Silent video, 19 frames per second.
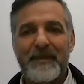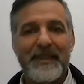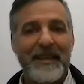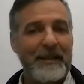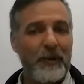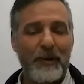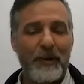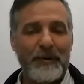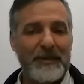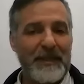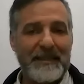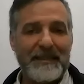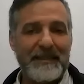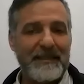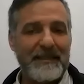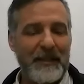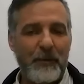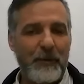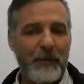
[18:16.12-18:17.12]
and we're always
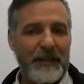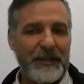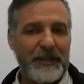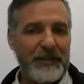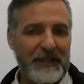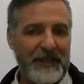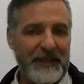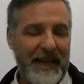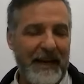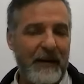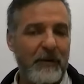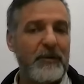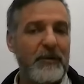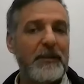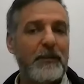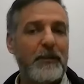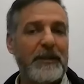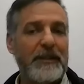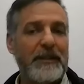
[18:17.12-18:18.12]
asking the question, how
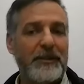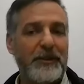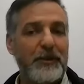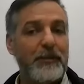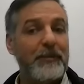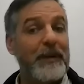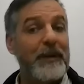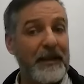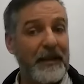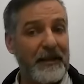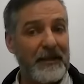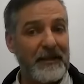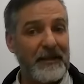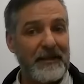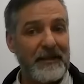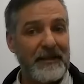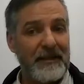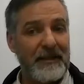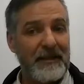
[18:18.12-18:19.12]
can we do
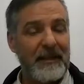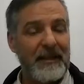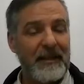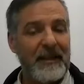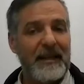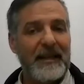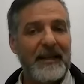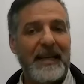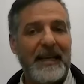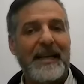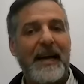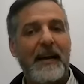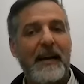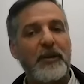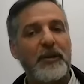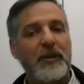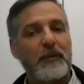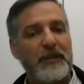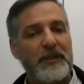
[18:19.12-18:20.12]
better, and how
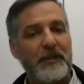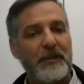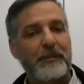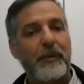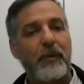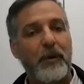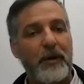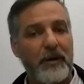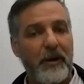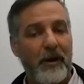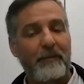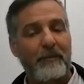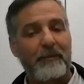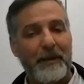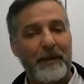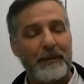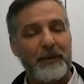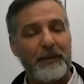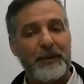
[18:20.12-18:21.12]
can we support our
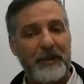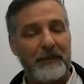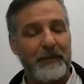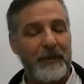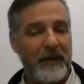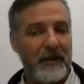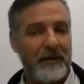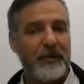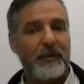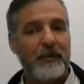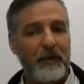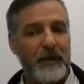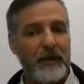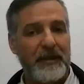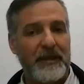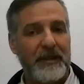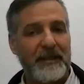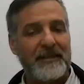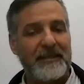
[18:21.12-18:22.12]
membership and our
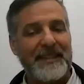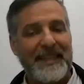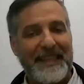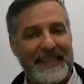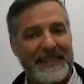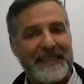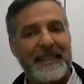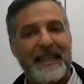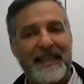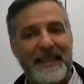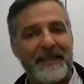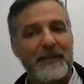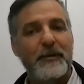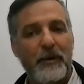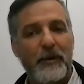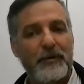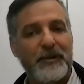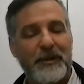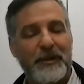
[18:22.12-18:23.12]
communities in getting
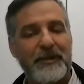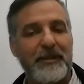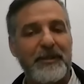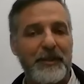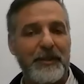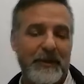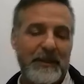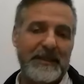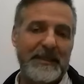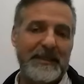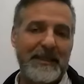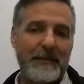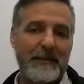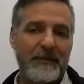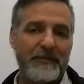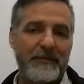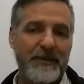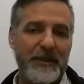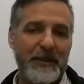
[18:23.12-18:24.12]
closer to a
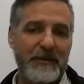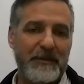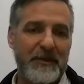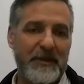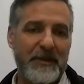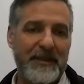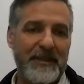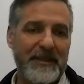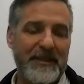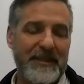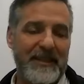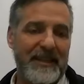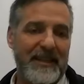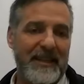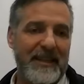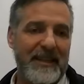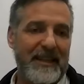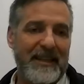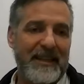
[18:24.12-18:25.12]
sustainable future for all?
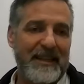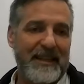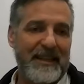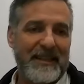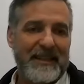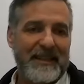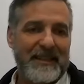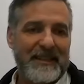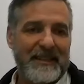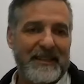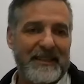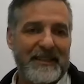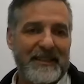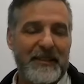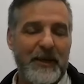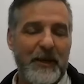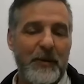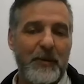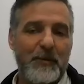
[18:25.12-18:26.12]

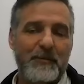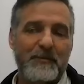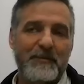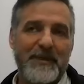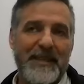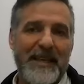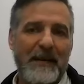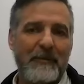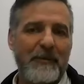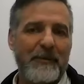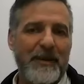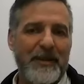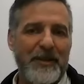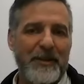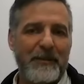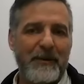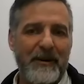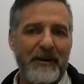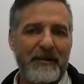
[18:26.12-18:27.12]
So yeah, we
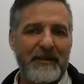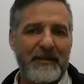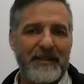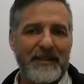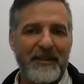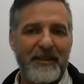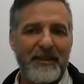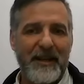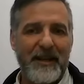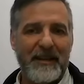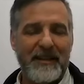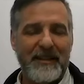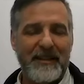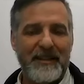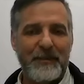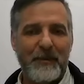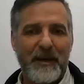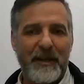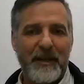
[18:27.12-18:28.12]
measure progress in a lot of
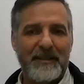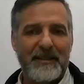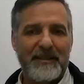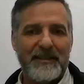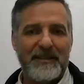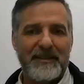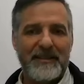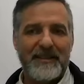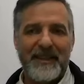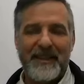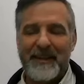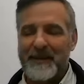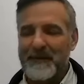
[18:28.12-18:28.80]
these ways.